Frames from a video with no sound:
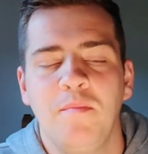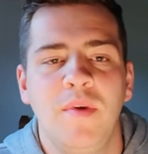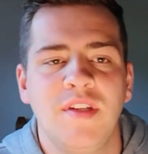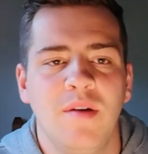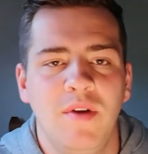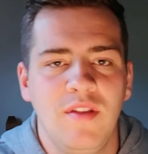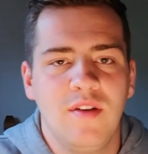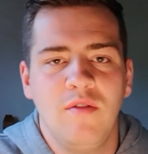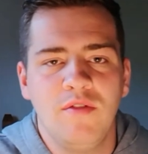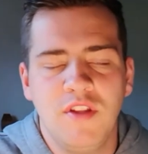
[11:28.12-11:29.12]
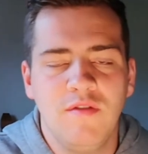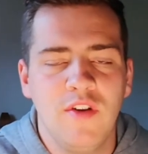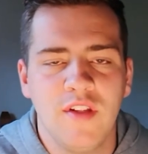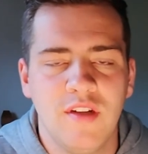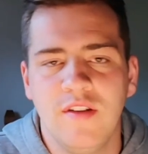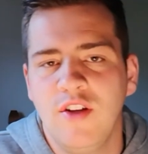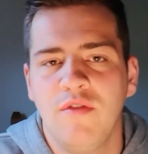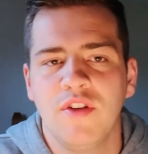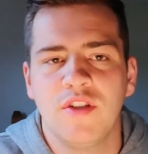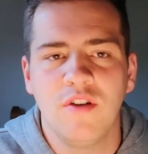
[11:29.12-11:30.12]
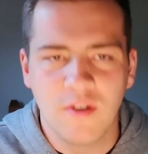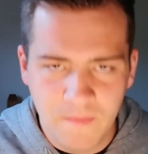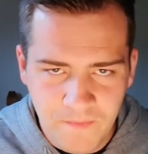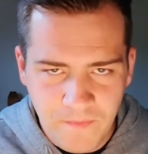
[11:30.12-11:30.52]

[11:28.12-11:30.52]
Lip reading: Beta being obviously the volatility of the stock.